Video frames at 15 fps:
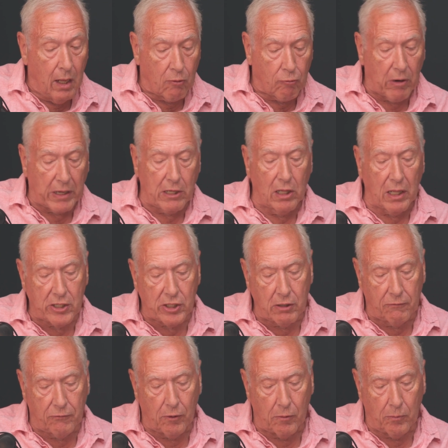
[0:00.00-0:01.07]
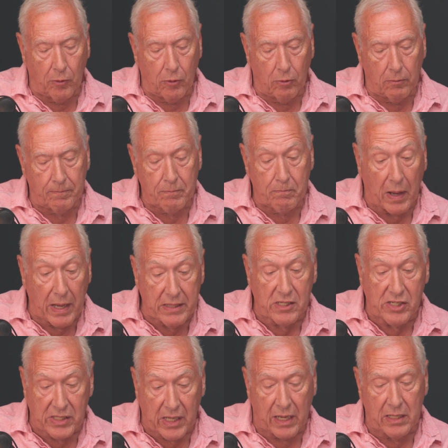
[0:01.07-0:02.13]
Regulation of football by the
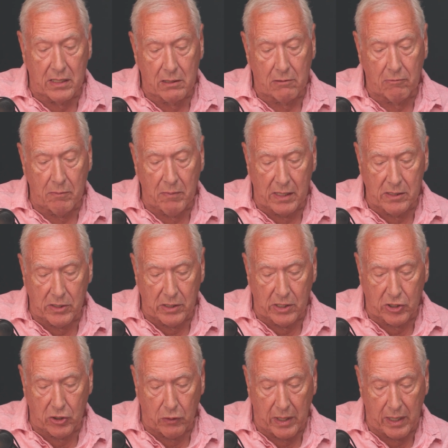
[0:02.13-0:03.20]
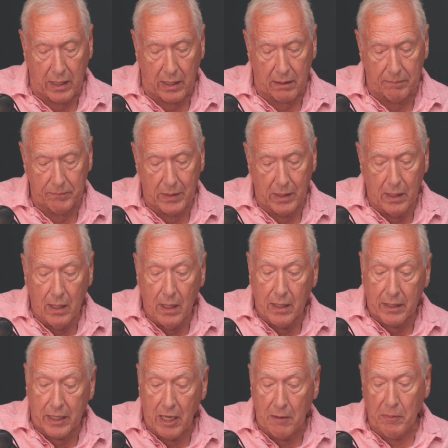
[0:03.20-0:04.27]
state remains an issue here.
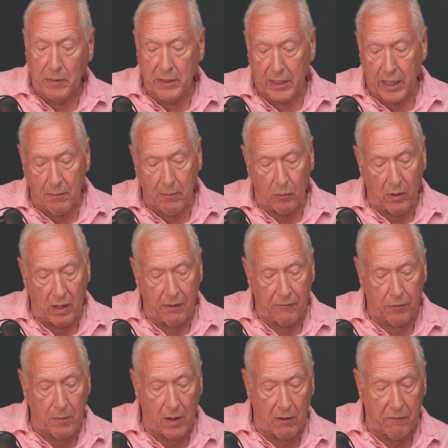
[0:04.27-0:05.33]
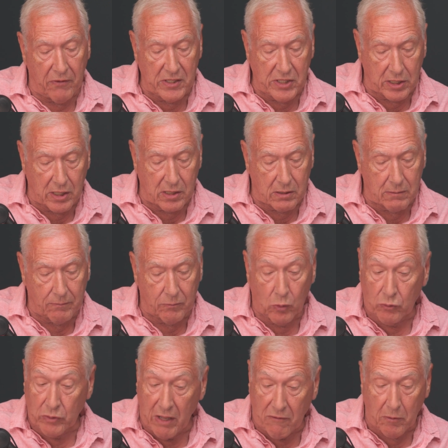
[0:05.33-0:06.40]
Keeping the game away from our visitors
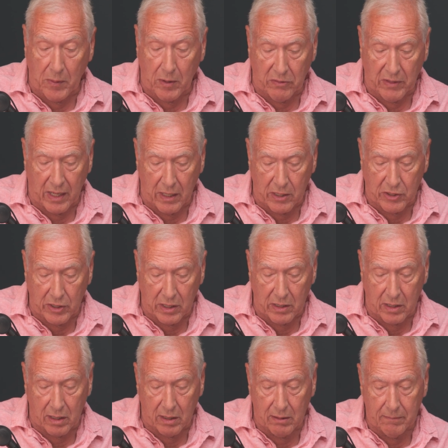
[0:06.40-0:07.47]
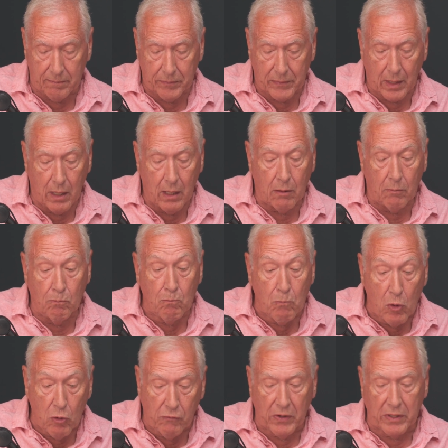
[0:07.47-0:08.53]
will never be on that agenda.
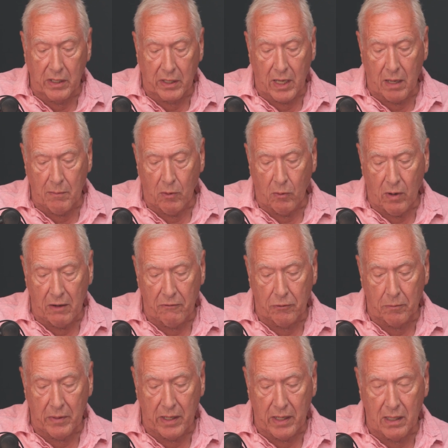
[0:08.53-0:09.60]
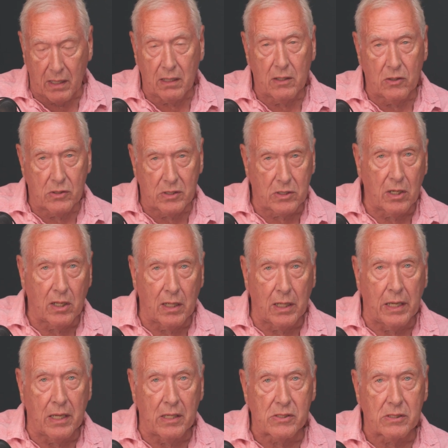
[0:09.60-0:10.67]
Moving the game away from here certainly
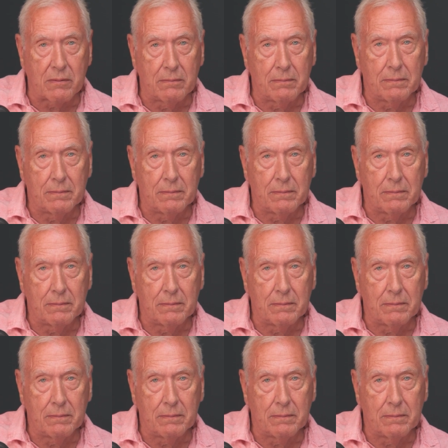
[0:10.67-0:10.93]
is.